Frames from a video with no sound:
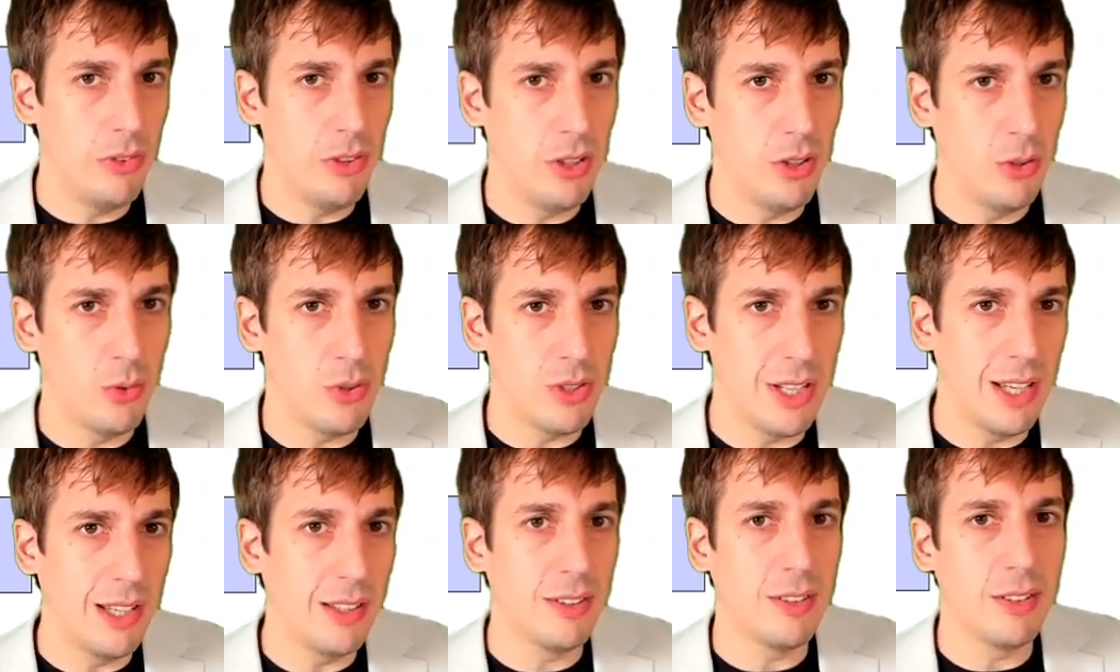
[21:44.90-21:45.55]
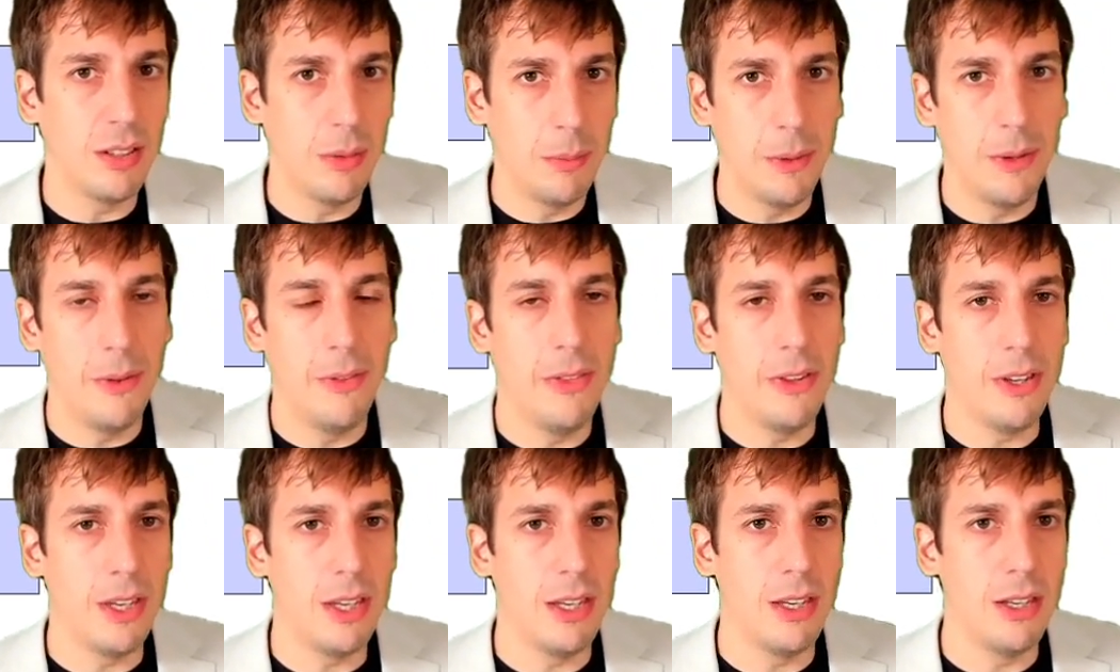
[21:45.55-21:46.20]
test some of
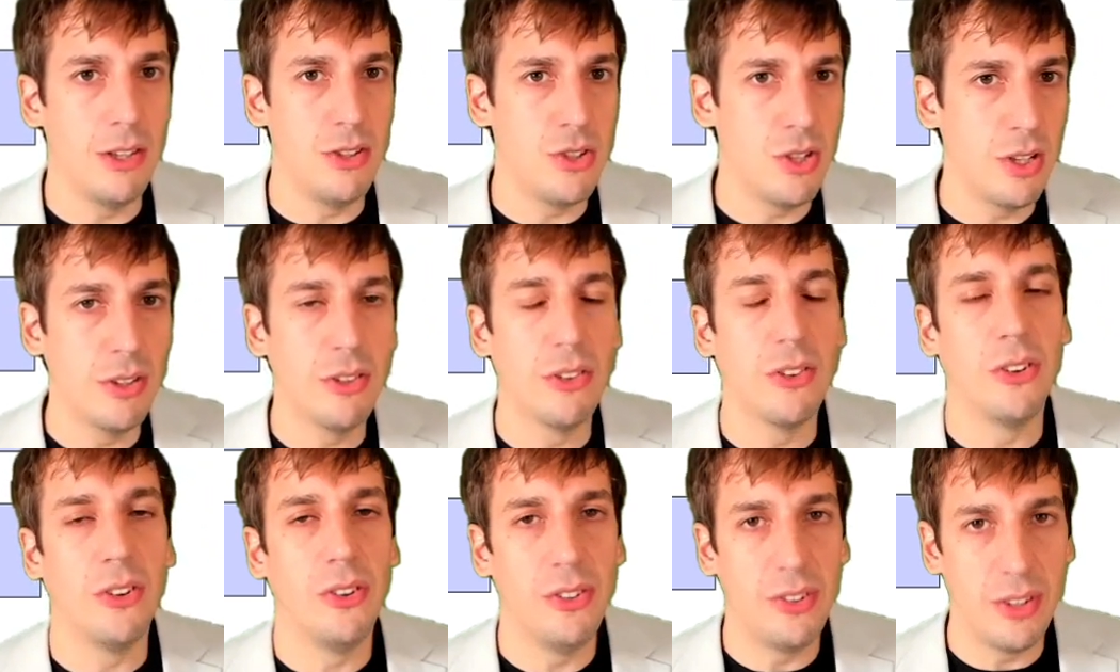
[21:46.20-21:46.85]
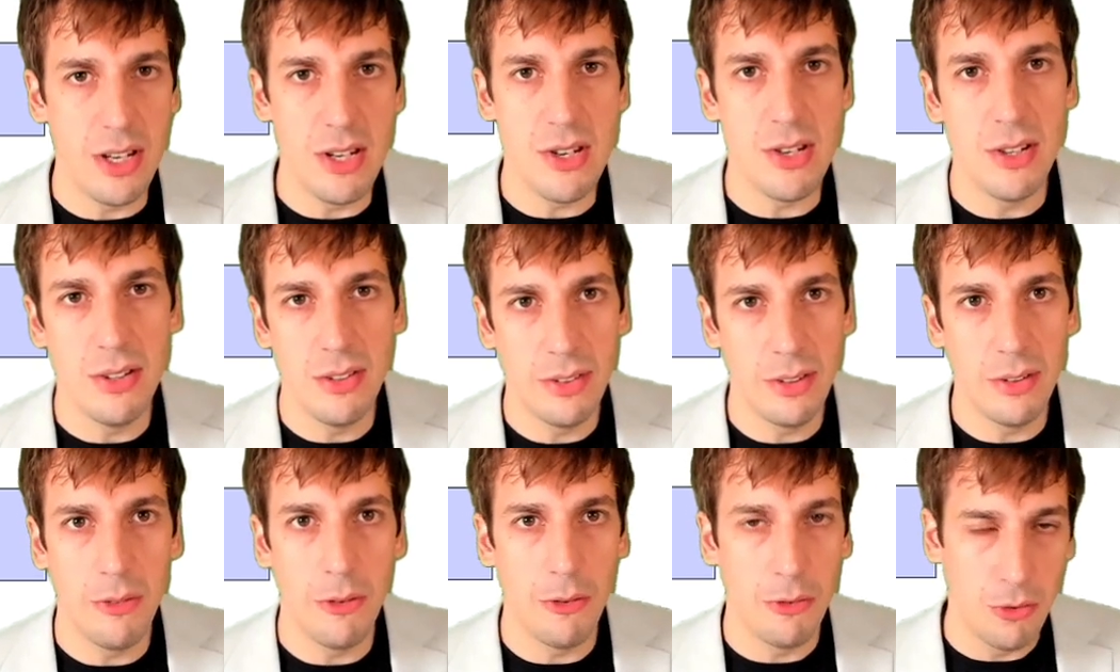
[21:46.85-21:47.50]
the
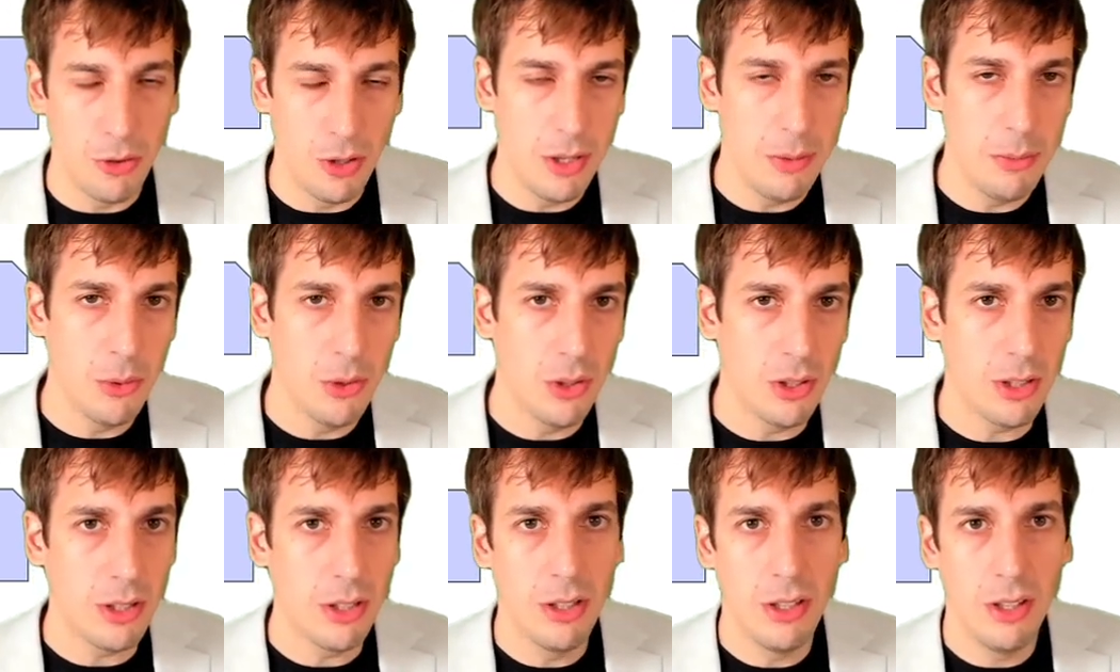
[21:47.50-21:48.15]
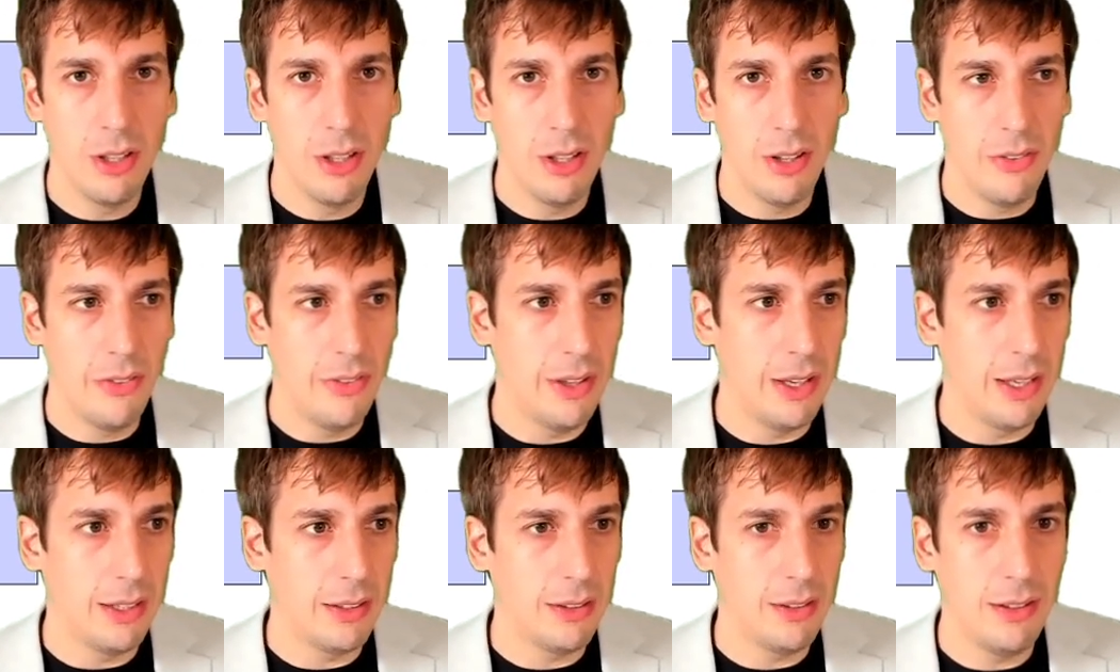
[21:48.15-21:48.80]
generalizations of the framework
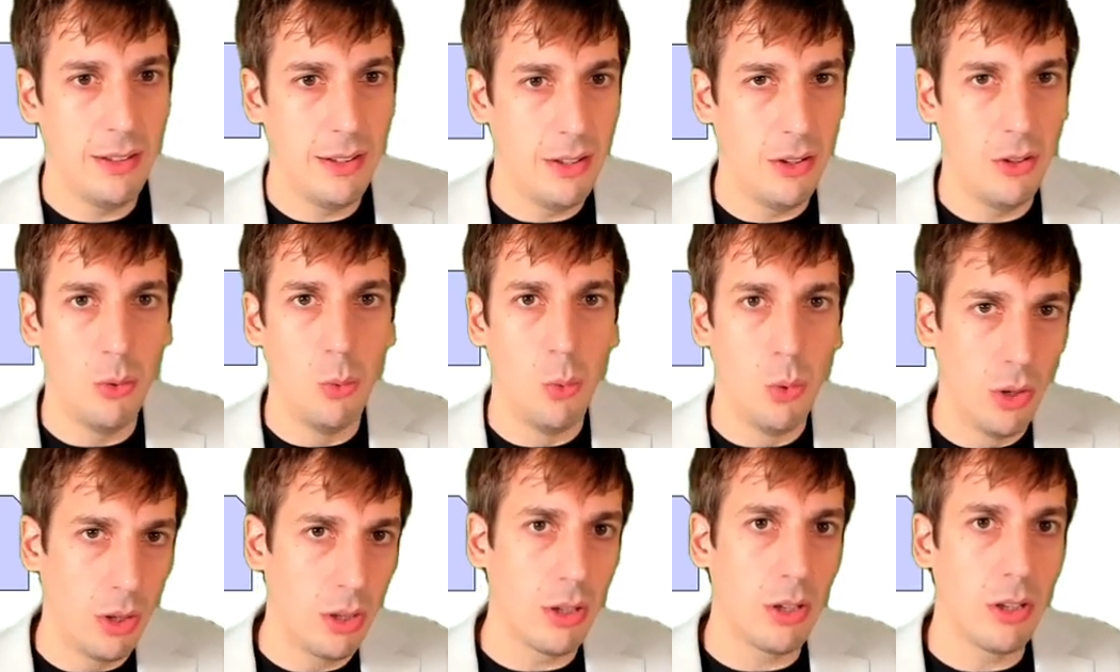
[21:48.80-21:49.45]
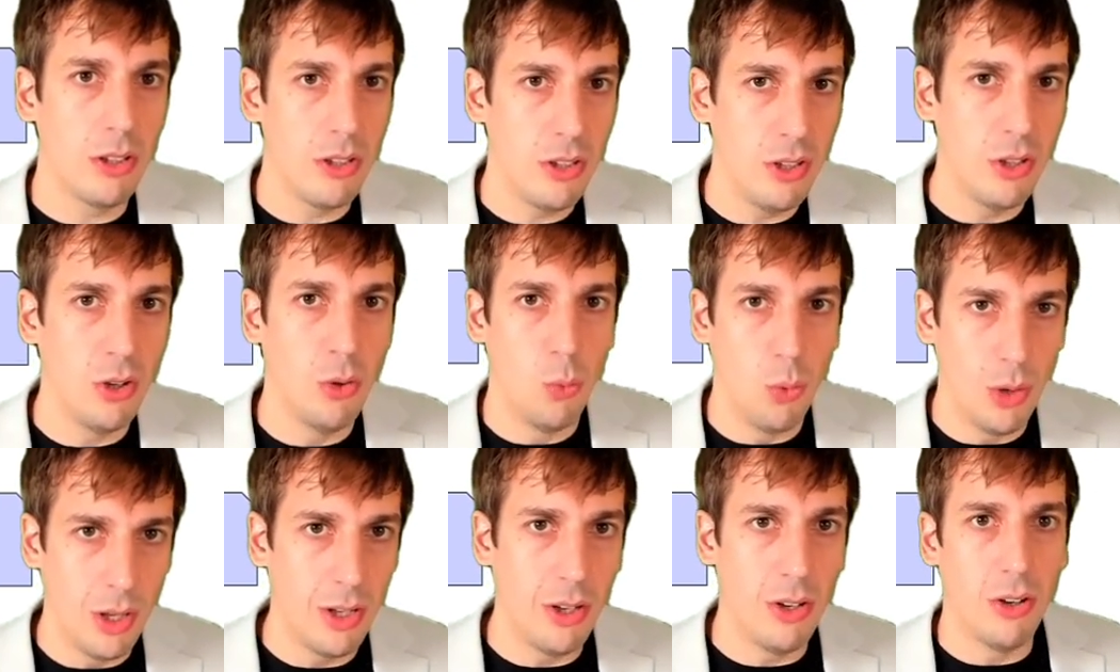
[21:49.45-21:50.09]
that they'll work
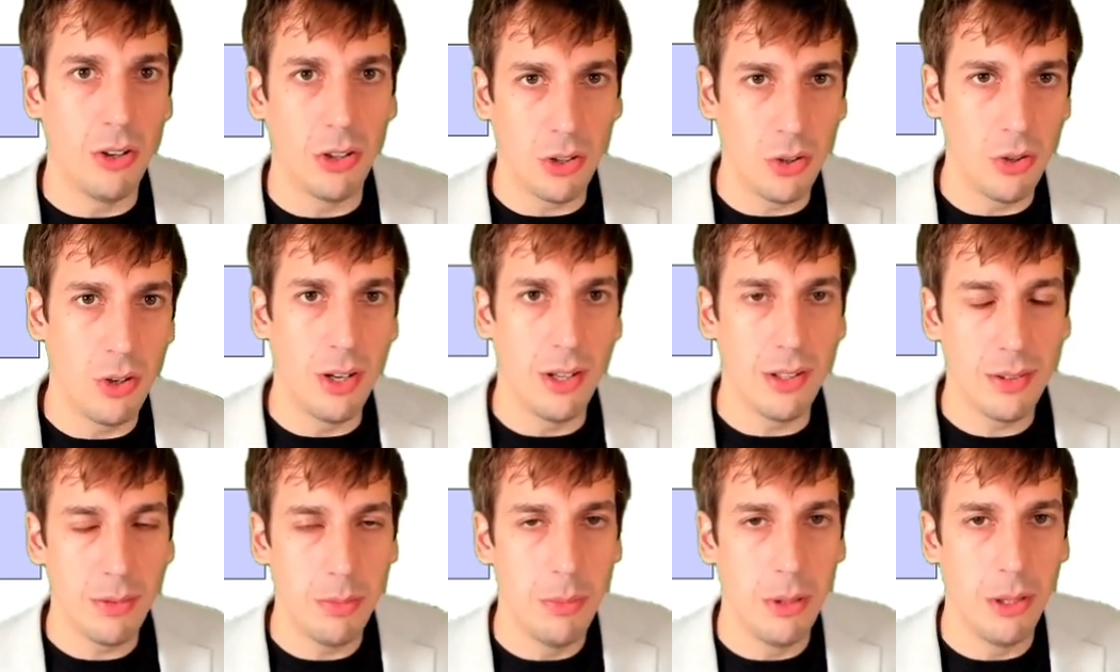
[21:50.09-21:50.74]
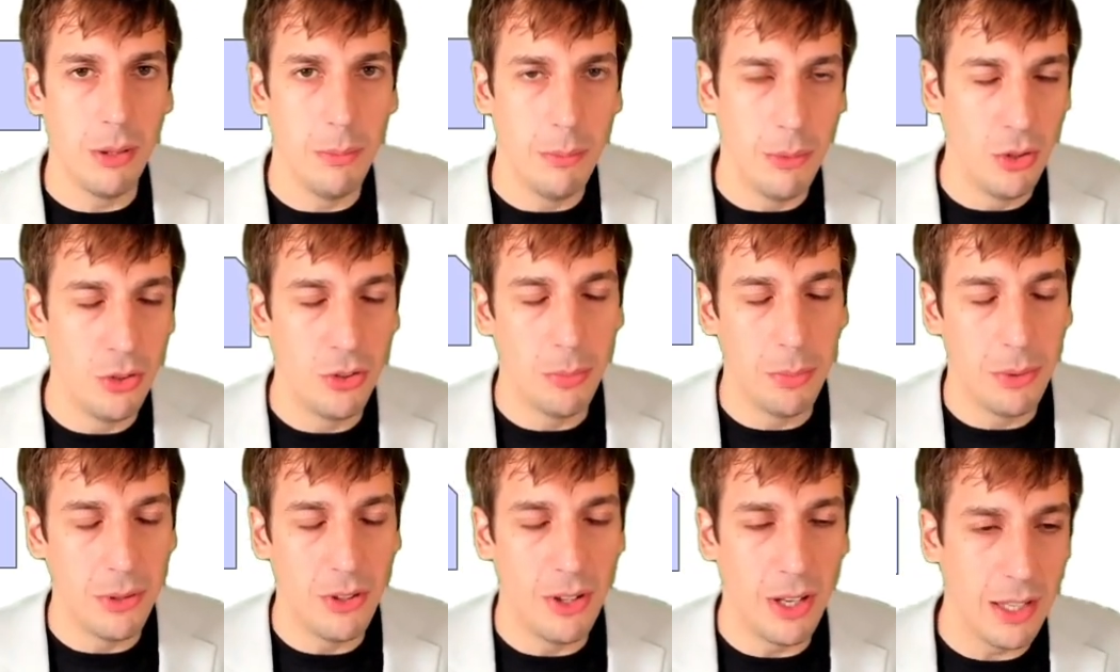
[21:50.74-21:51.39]
well across
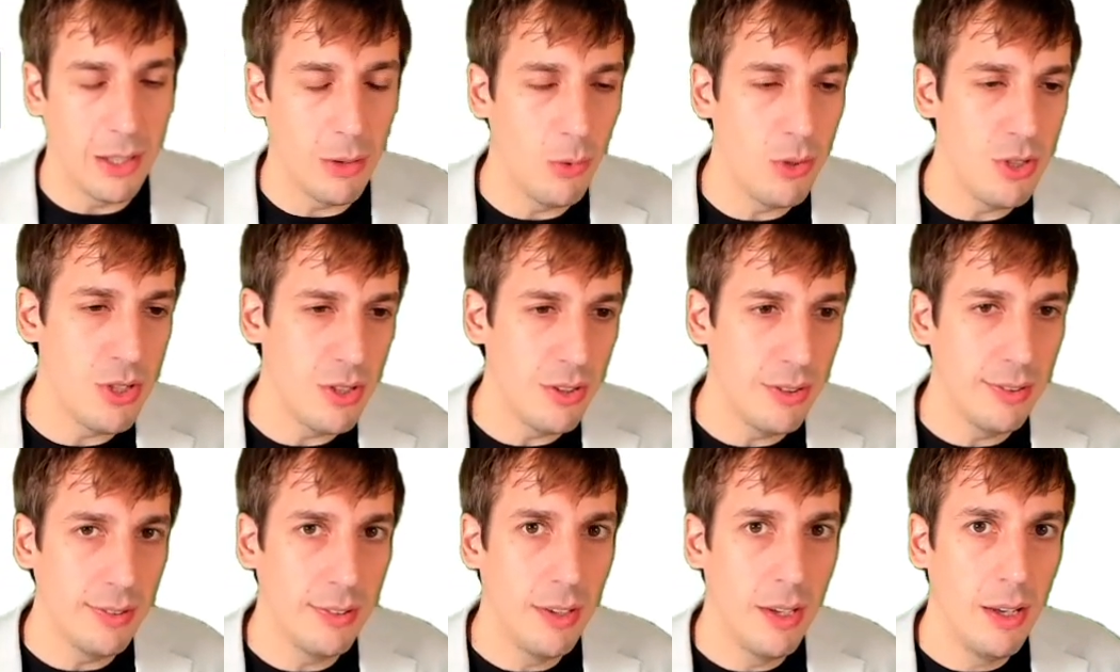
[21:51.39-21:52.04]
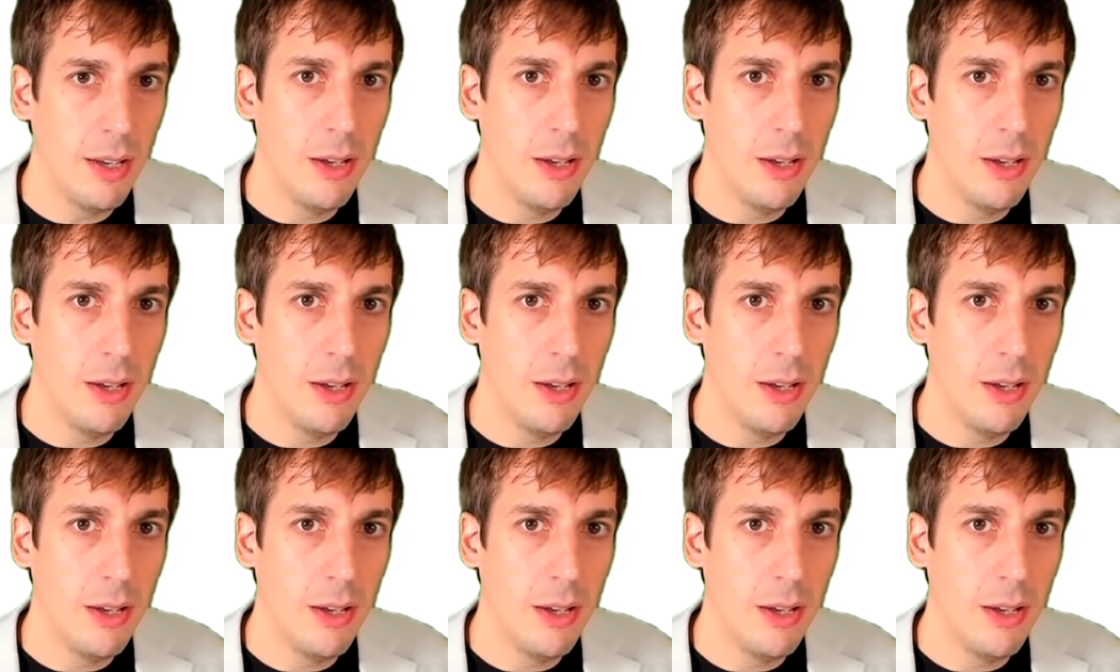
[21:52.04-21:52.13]
multiple languages.